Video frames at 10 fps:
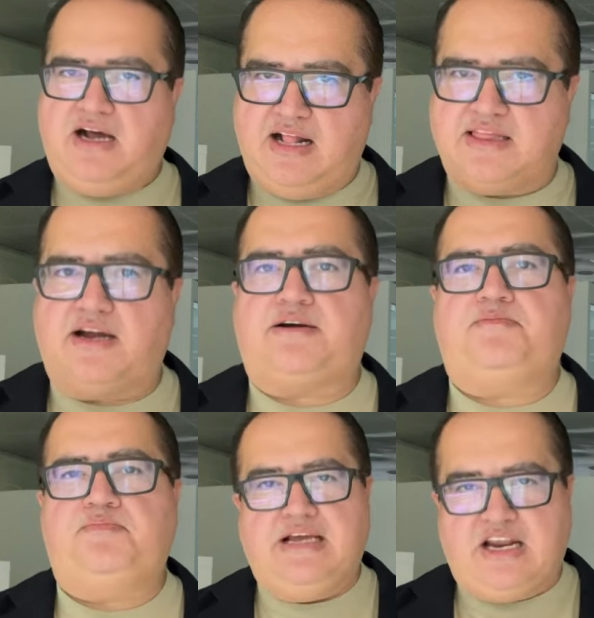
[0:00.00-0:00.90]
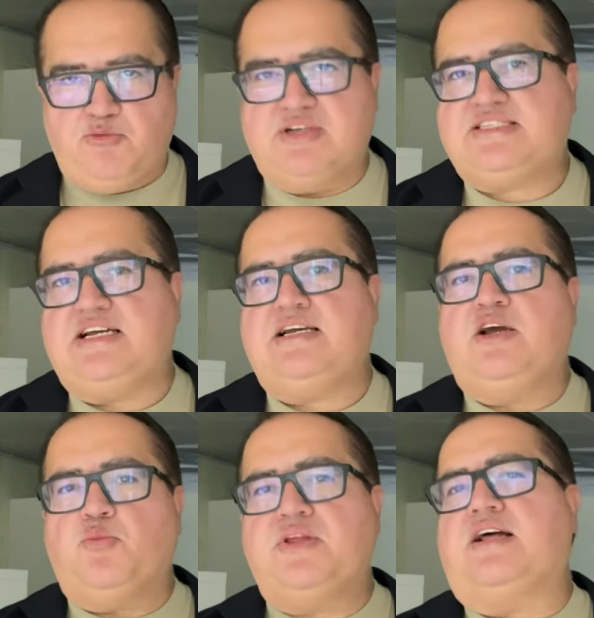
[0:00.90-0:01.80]
Aldar. Investing
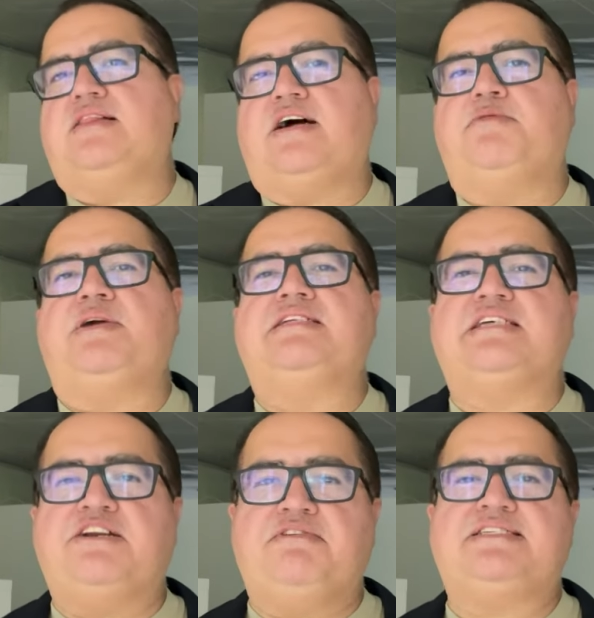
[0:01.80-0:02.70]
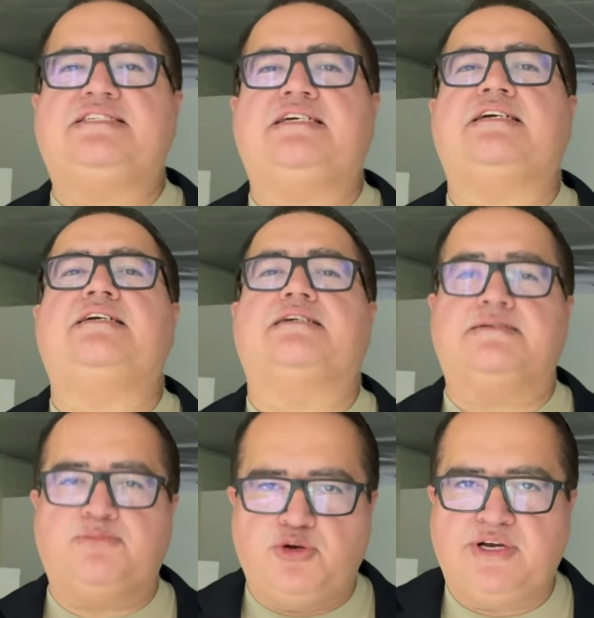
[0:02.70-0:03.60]
with Aldar means investing in a
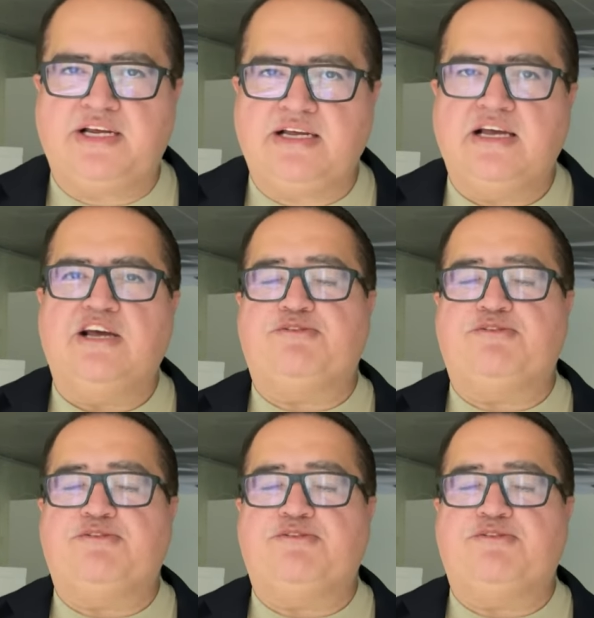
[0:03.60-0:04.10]
community